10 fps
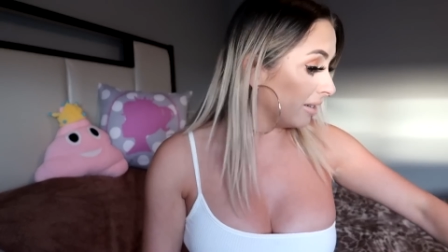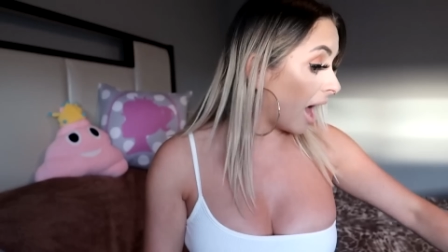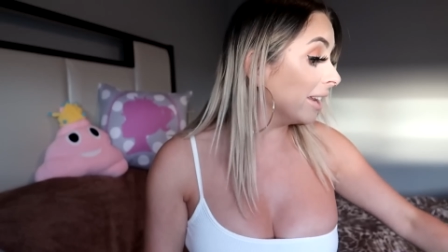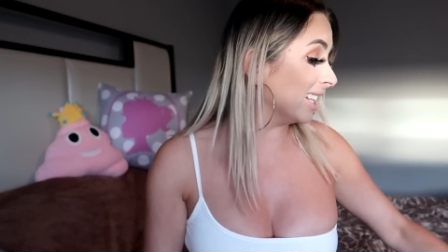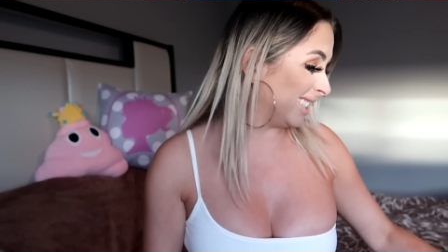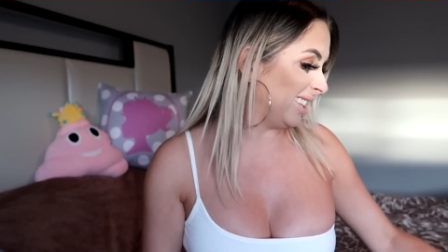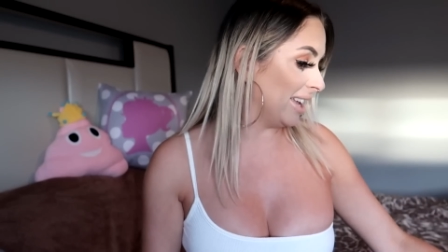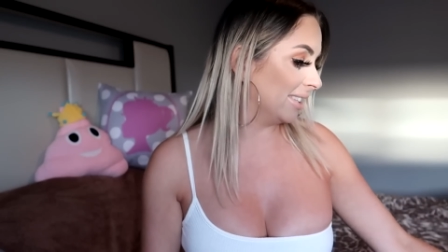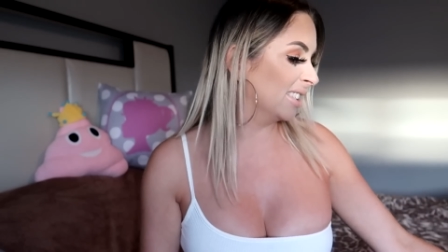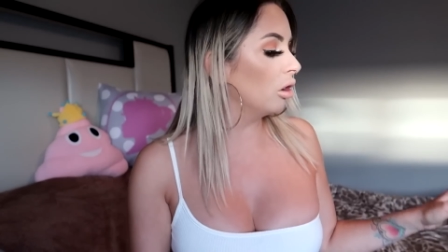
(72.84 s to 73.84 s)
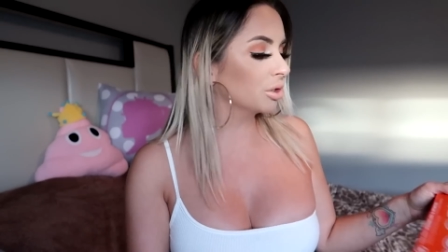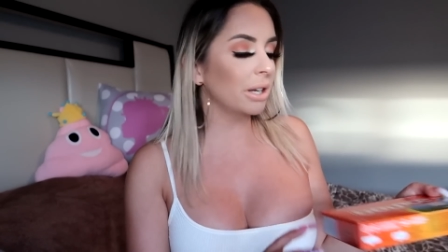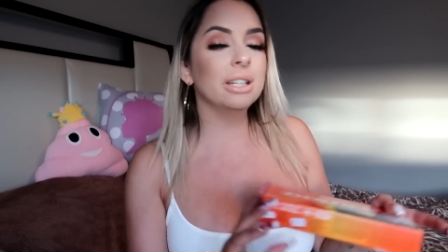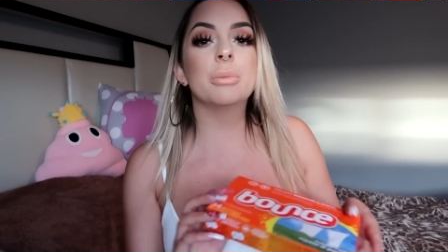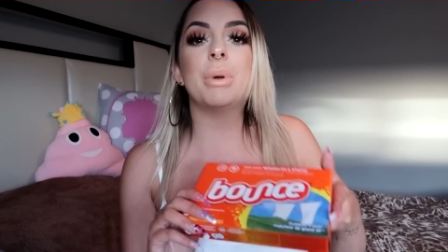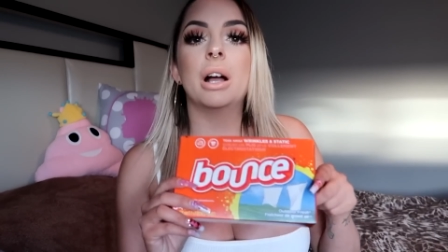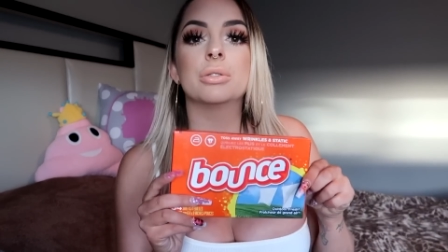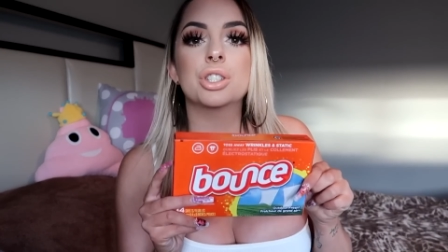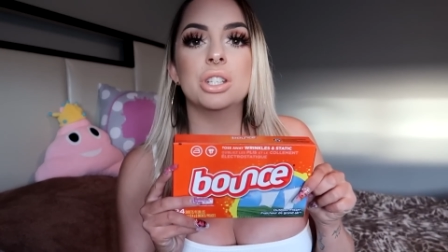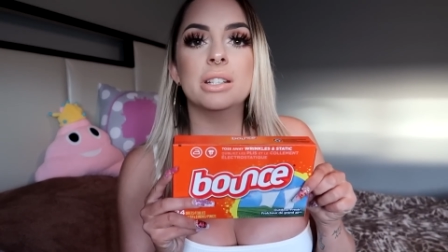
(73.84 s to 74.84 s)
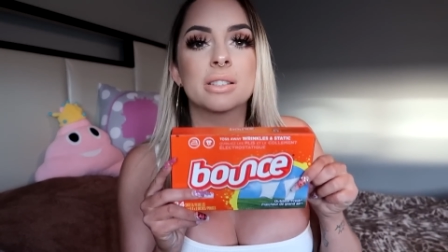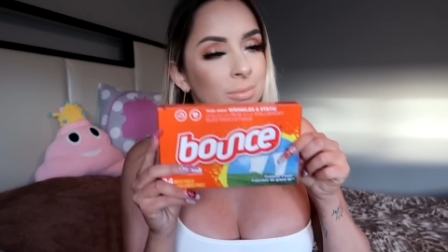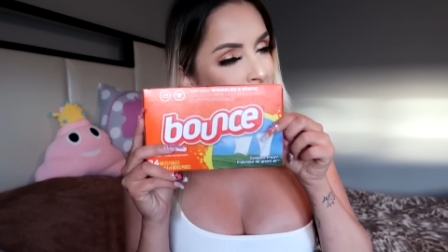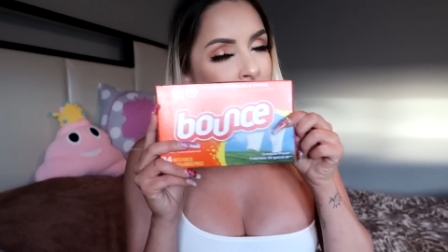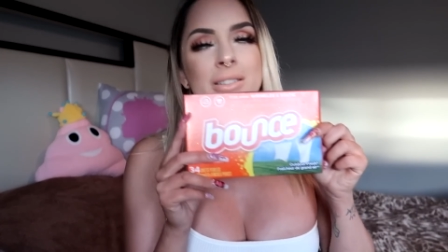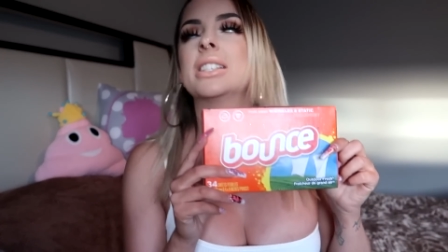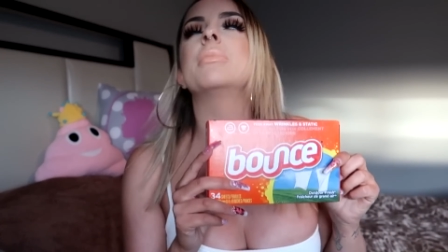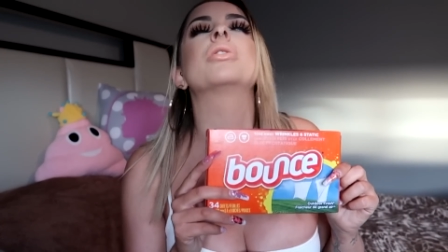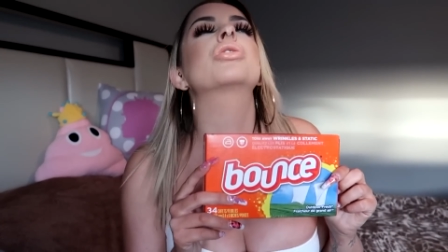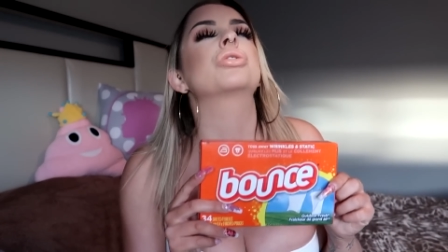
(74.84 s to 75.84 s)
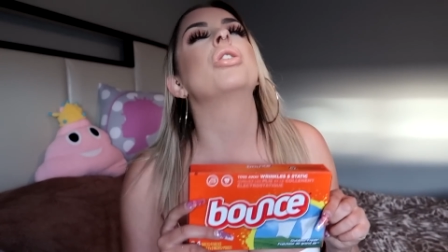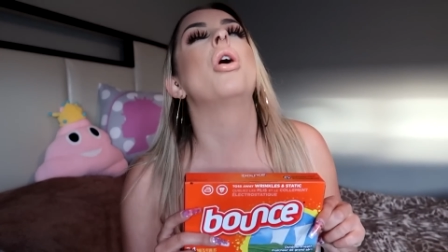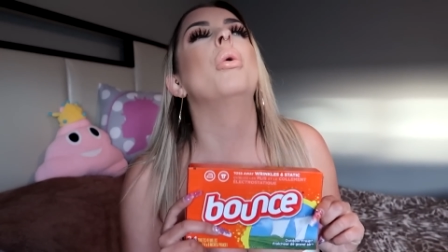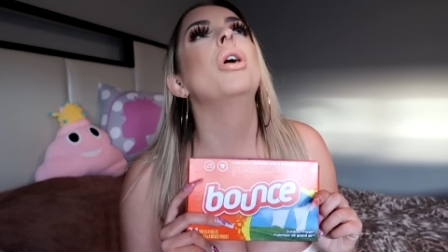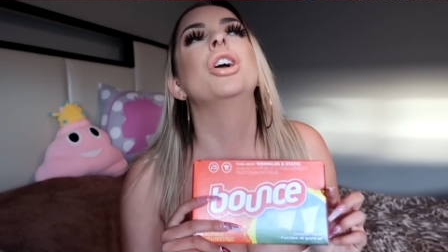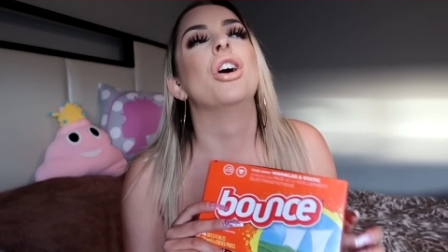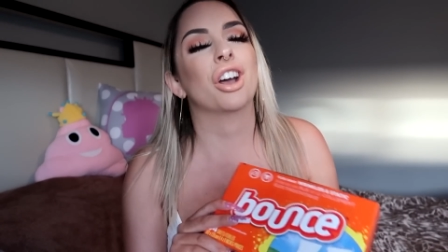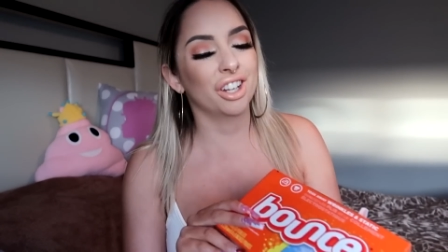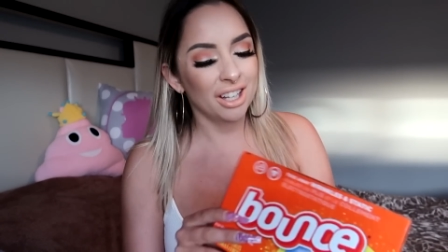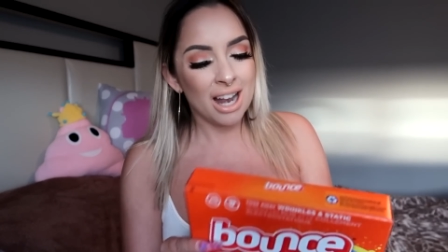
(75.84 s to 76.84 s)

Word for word: not it sis. Also I needed bounce sheets. They smell so good.